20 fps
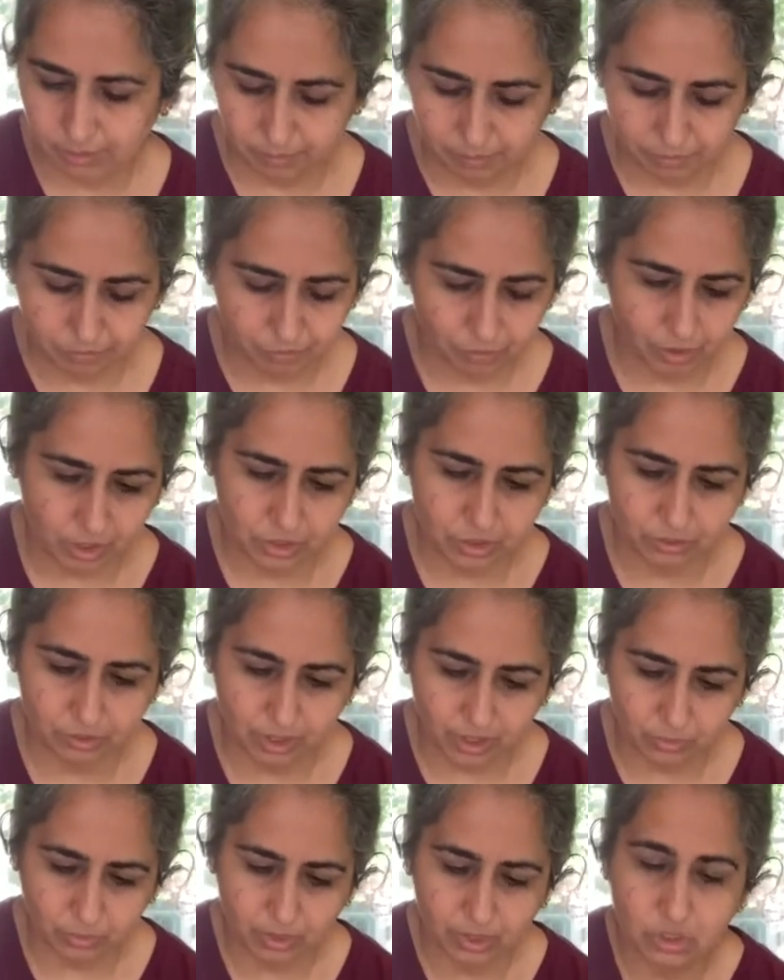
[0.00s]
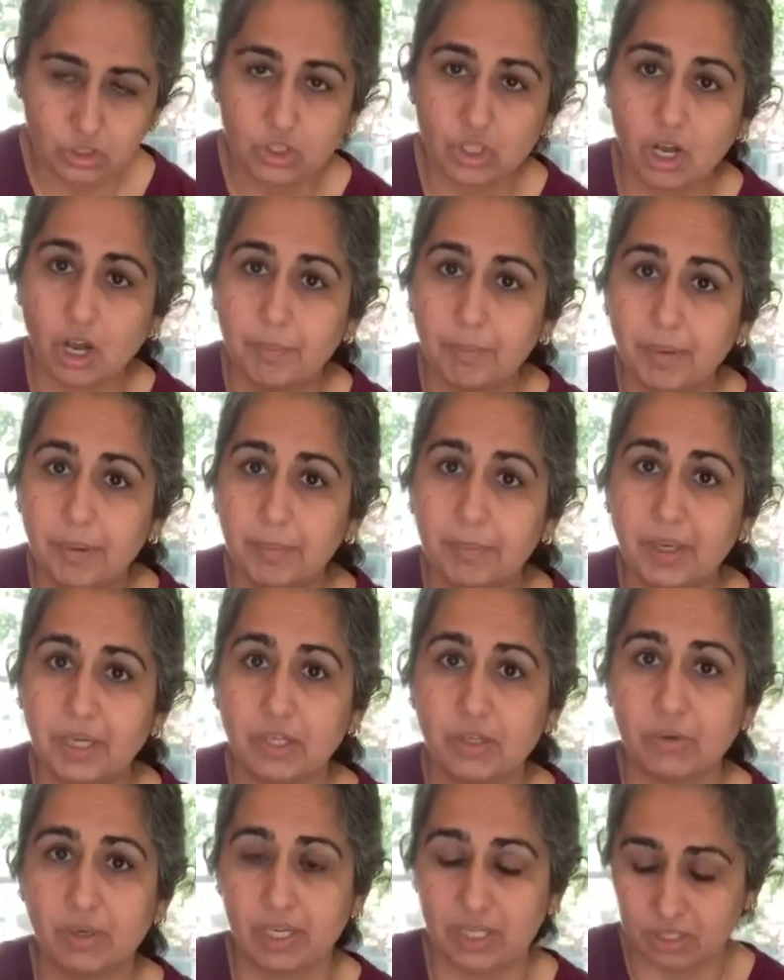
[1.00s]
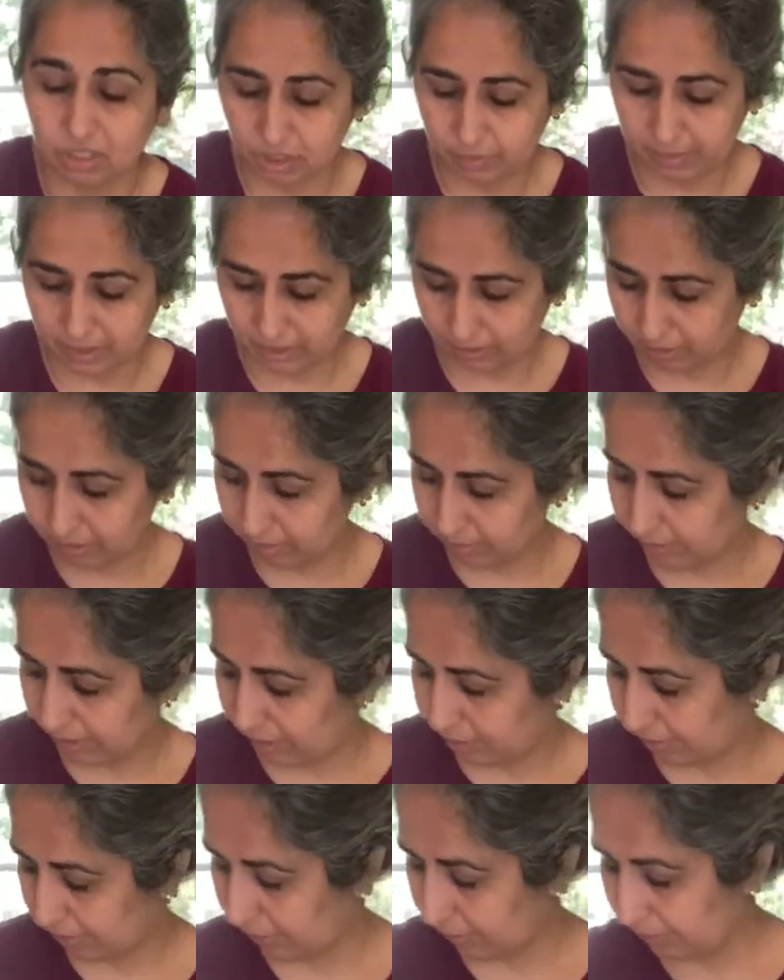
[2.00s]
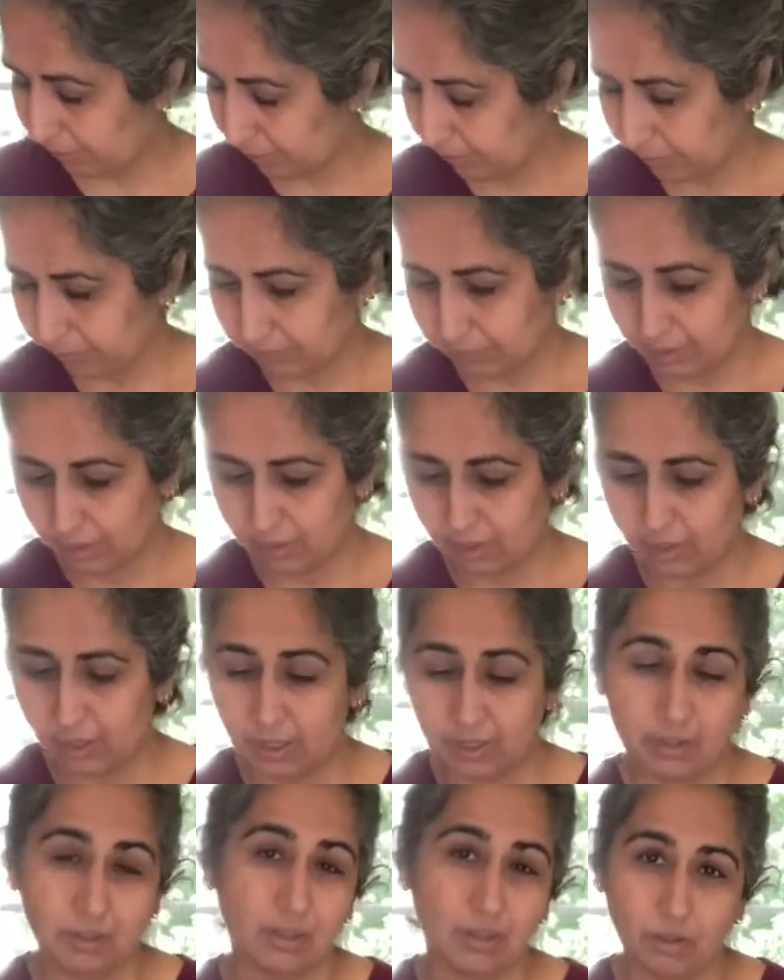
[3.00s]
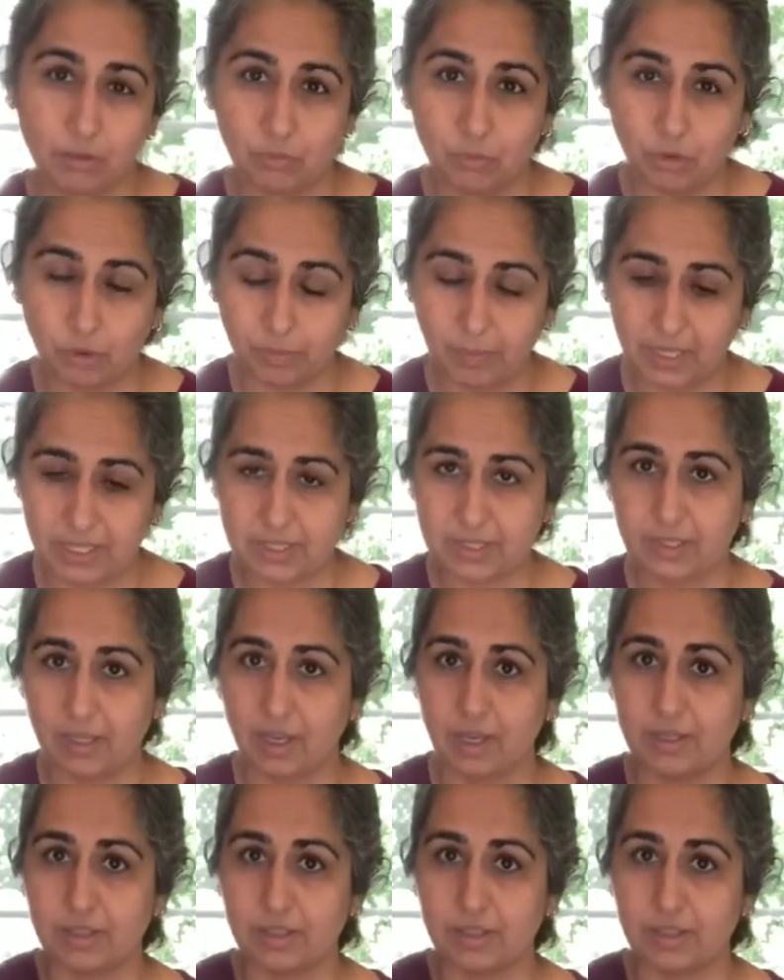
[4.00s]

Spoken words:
before I do that, I wanna chop up my greens to be a little better and a little more bite-sized.